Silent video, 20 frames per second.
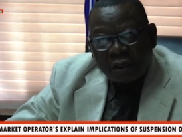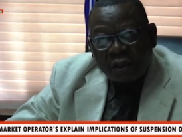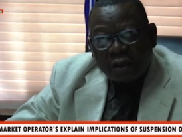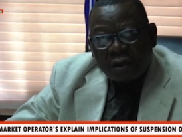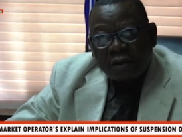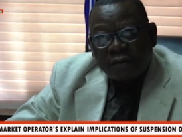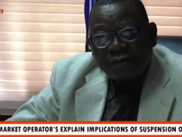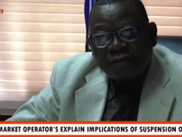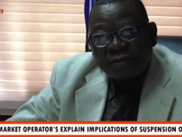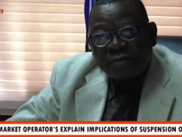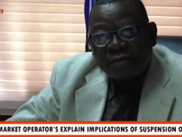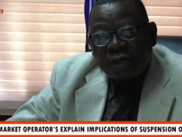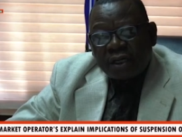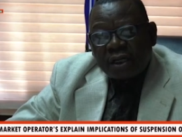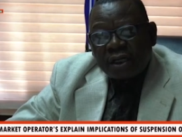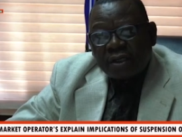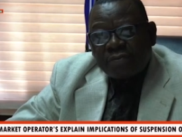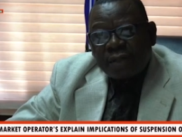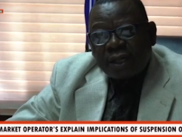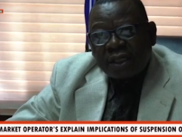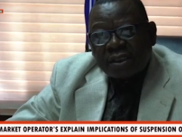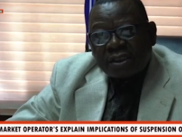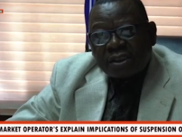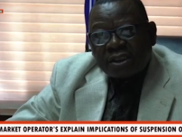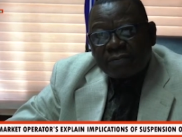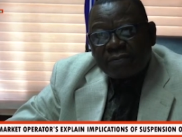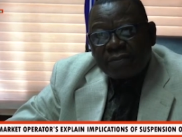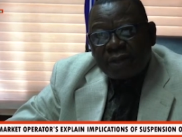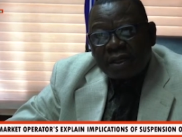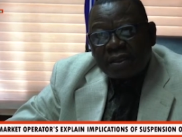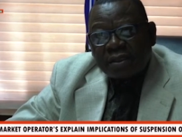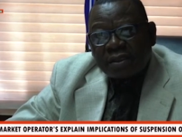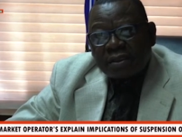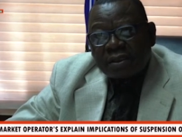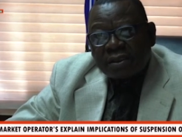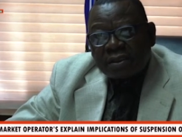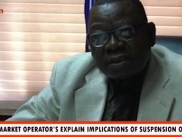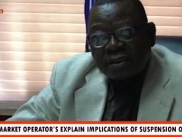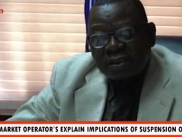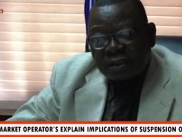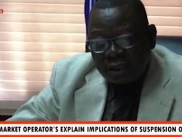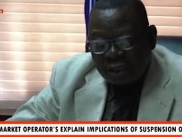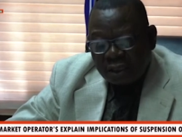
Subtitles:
of the market participants.